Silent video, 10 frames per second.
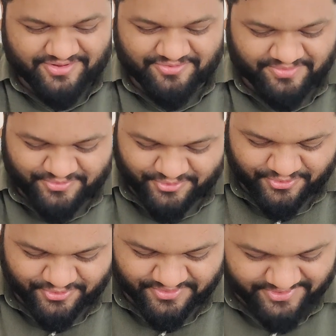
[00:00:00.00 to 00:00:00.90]

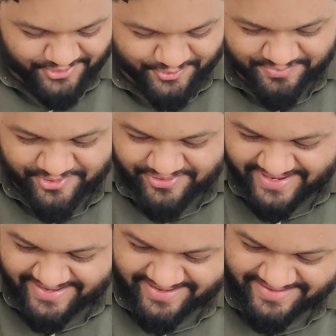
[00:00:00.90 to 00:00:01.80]
Oh, you
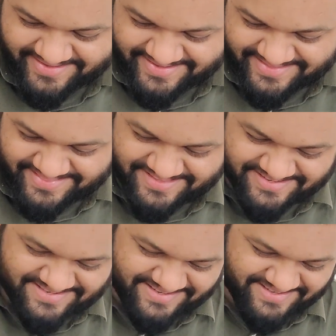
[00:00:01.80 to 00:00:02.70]
beauty.
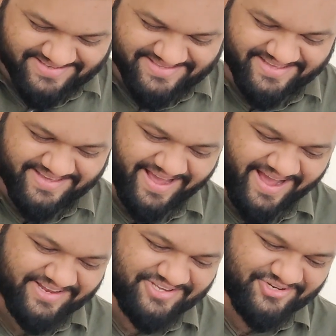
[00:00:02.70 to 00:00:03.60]
This is the
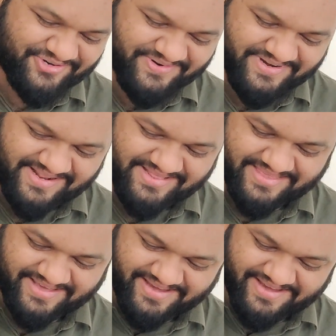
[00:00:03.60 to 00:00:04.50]
actual
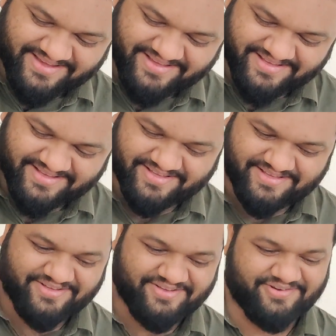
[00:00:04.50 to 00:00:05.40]
thing.
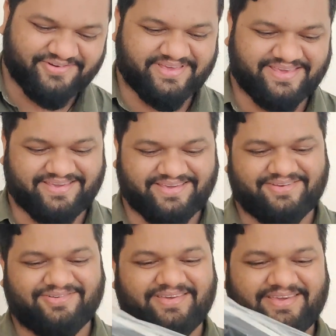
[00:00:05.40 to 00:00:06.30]

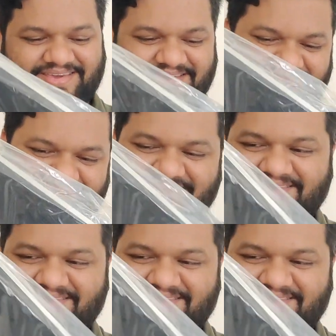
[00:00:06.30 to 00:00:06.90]
Okay.